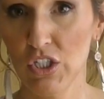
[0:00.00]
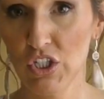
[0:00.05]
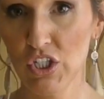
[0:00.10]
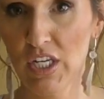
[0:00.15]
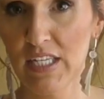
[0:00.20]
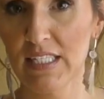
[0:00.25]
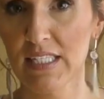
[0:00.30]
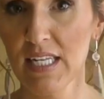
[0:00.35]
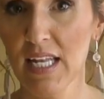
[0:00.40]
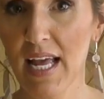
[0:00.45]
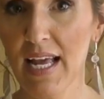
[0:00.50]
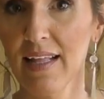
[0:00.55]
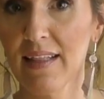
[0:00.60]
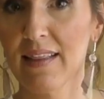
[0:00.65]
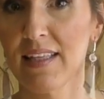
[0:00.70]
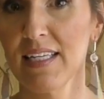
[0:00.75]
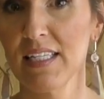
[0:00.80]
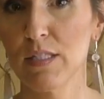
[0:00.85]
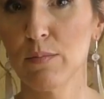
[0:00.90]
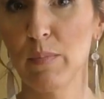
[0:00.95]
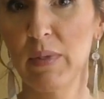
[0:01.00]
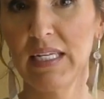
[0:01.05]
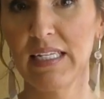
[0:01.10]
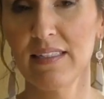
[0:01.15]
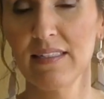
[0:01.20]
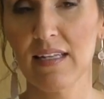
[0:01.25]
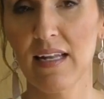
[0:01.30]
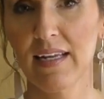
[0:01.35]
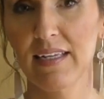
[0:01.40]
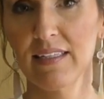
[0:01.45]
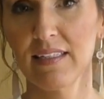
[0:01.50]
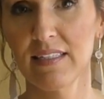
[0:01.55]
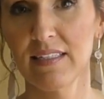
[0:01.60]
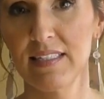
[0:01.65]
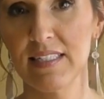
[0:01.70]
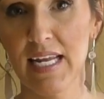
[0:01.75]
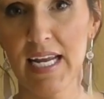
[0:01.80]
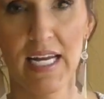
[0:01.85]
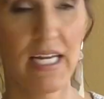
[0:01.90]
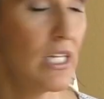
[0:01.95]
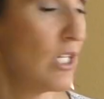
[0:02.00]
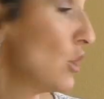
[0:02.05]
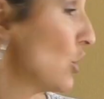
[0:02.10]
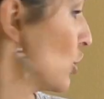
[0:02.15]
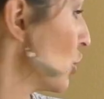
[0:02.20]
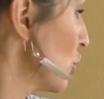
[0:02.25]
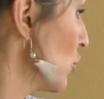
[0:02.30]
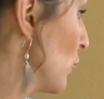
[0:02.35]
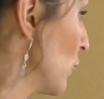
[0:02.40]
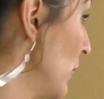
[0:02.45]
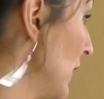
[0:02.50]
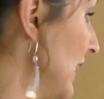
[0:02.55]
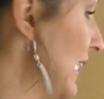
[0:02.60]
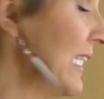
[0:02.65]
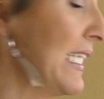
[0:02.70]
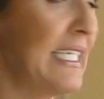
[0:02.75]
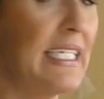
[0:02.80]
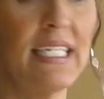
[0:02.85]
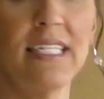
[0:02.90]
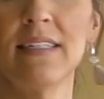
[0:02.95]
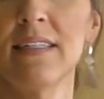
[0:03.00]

just like this, but it's like a sage green.